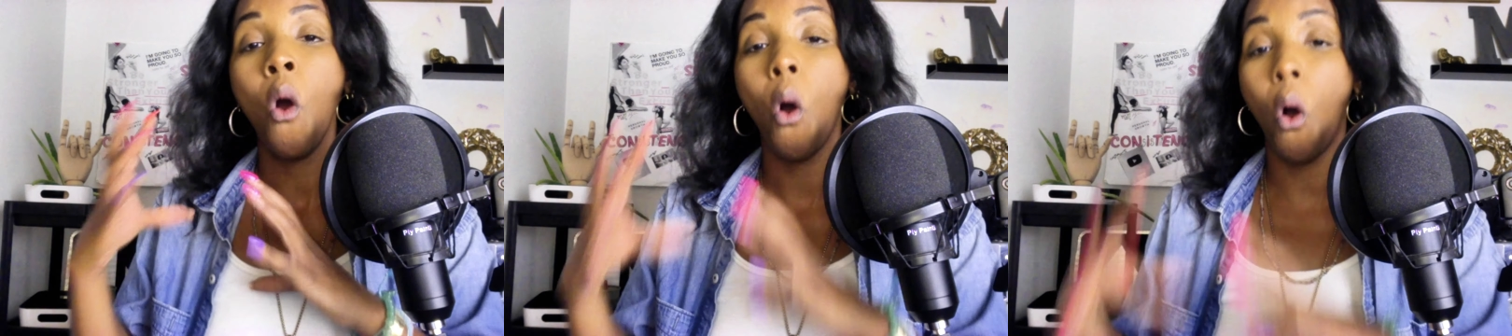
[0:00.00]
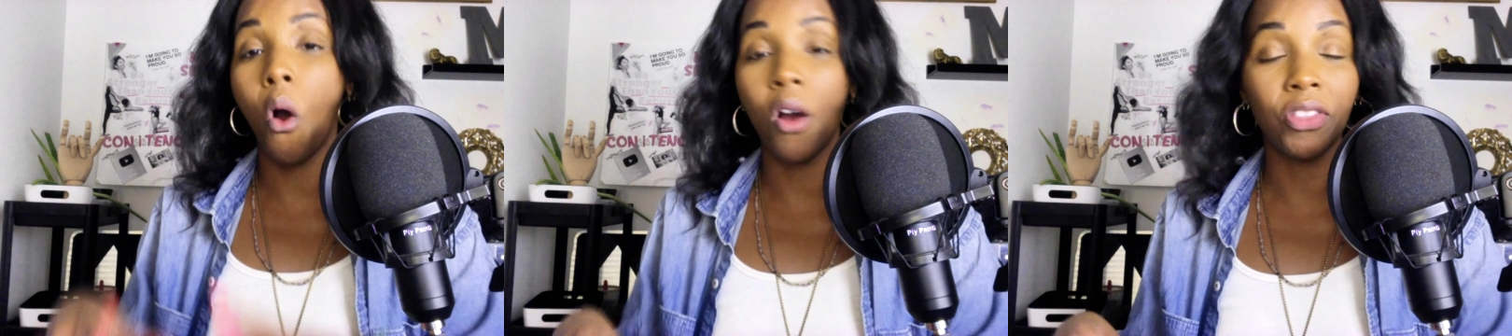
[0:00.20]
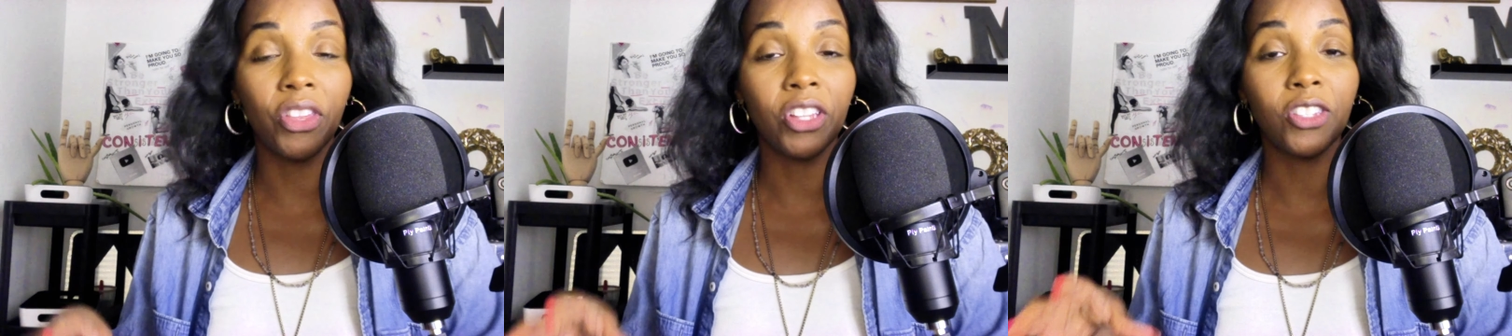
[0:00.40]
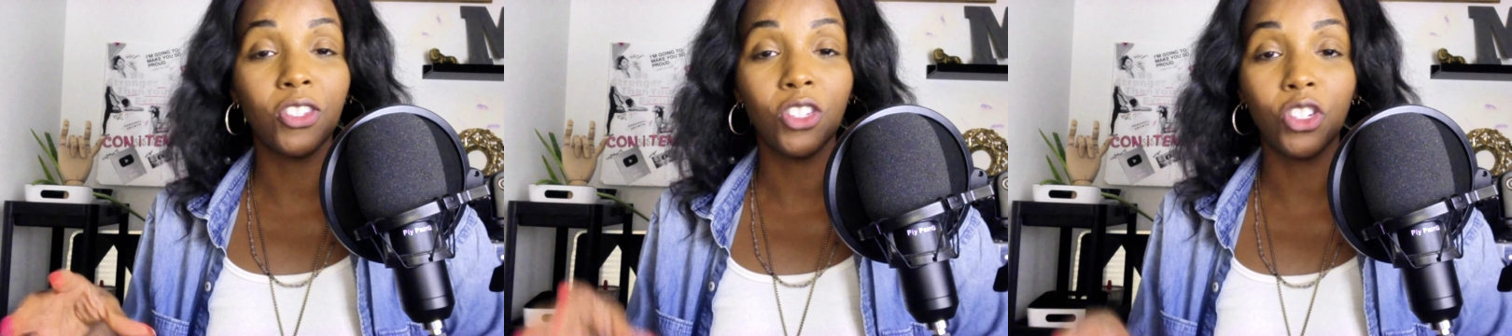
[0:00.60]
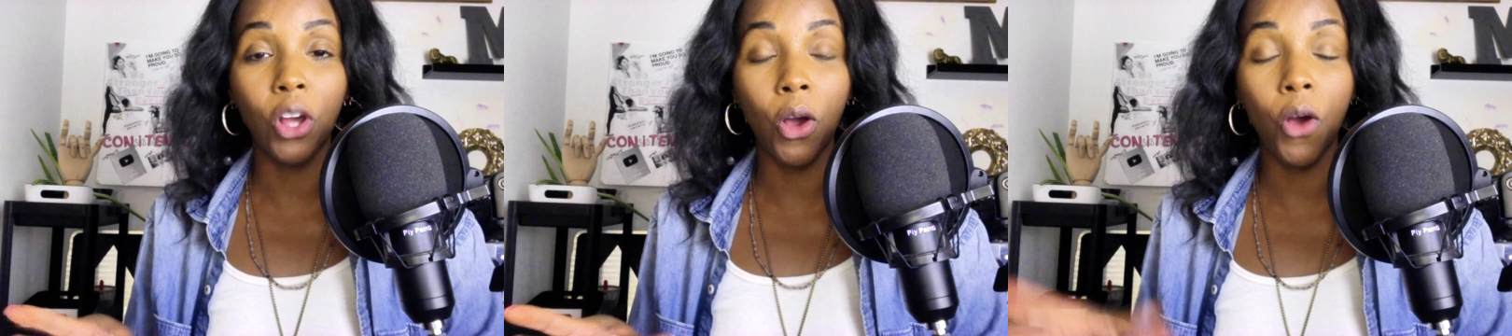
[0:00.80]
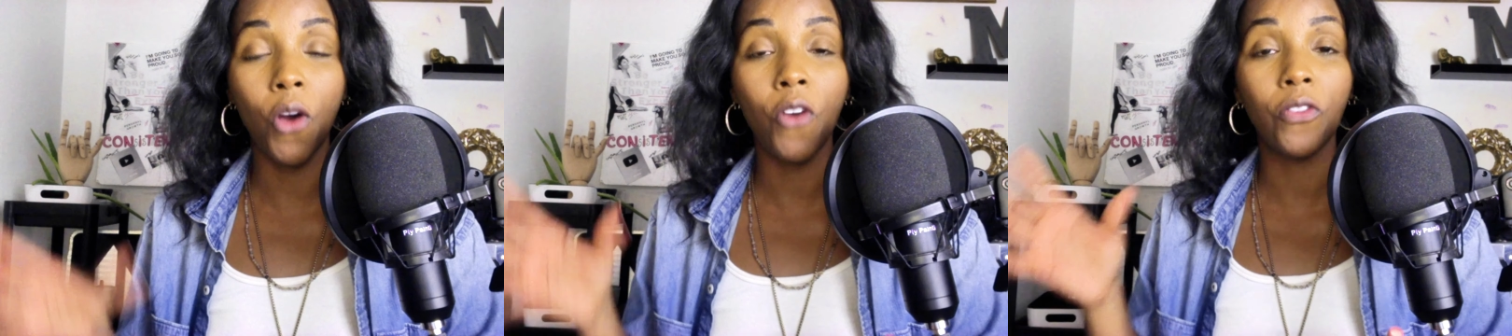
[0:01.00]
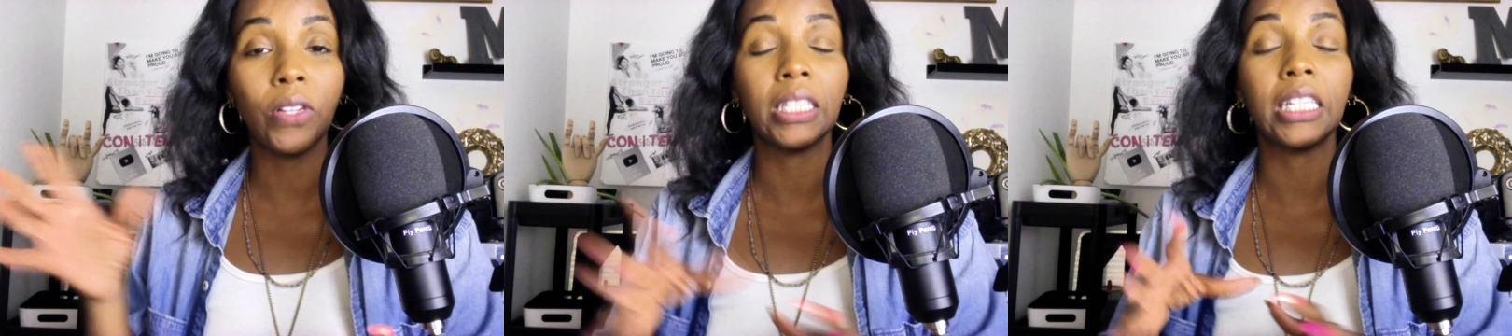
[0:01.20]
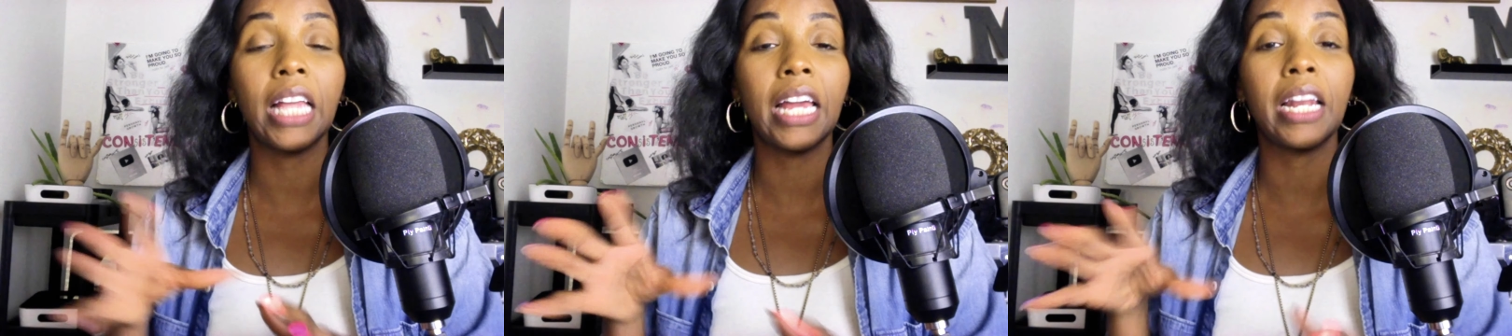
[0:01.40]
on the stove,
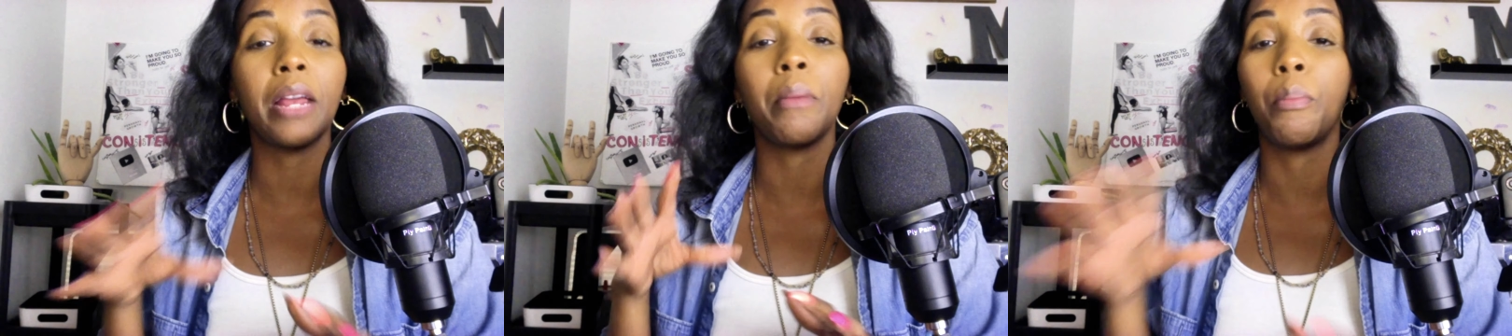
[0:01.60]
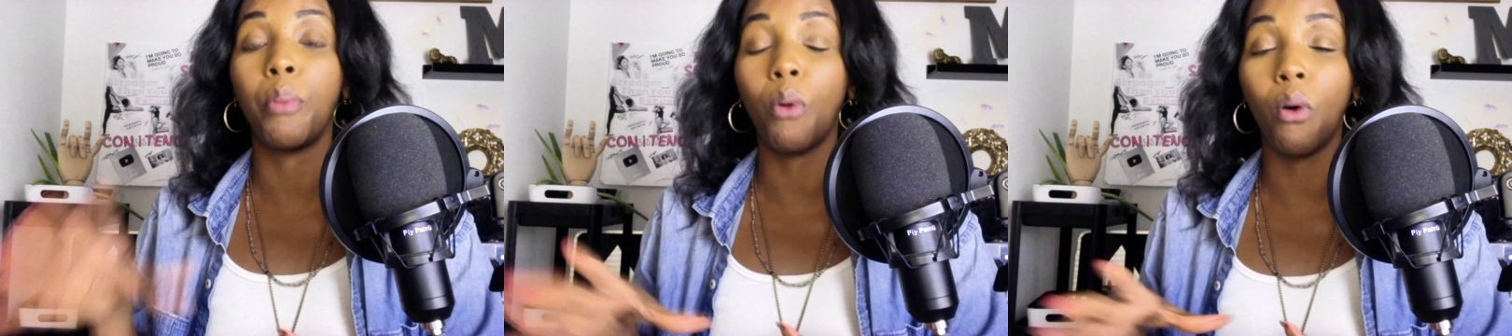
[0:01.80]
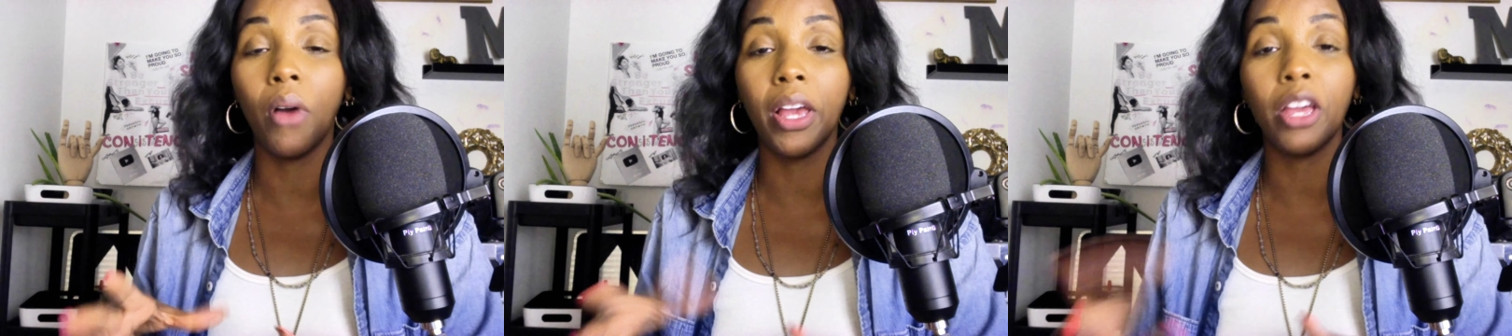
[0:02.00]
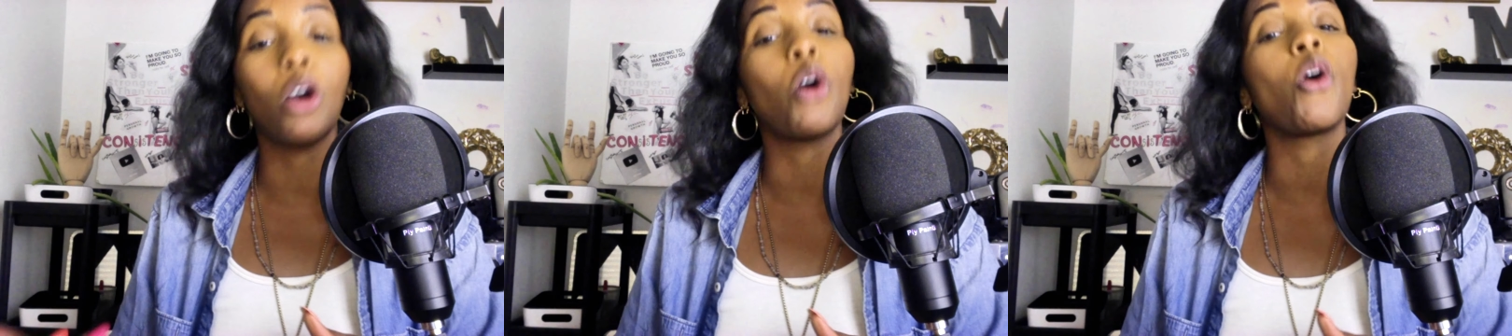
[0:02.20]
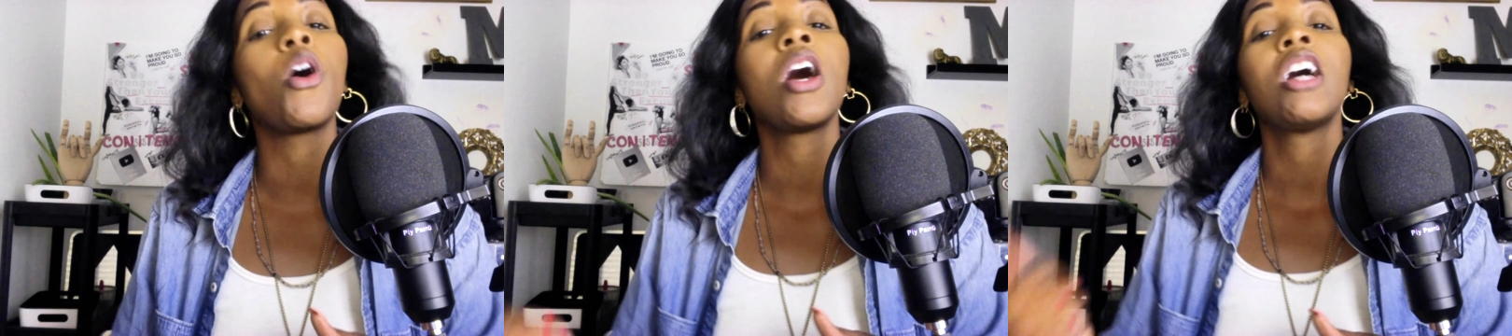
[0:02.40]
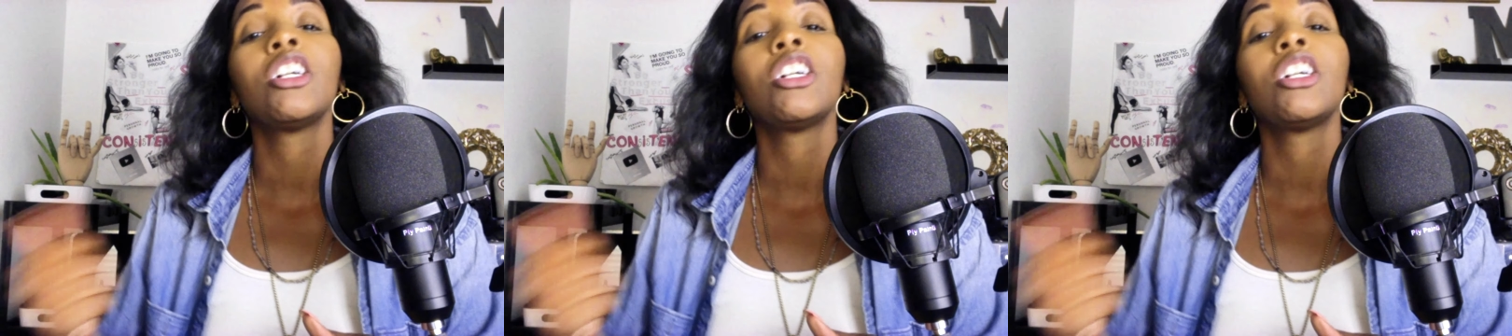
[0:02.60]
let it boil,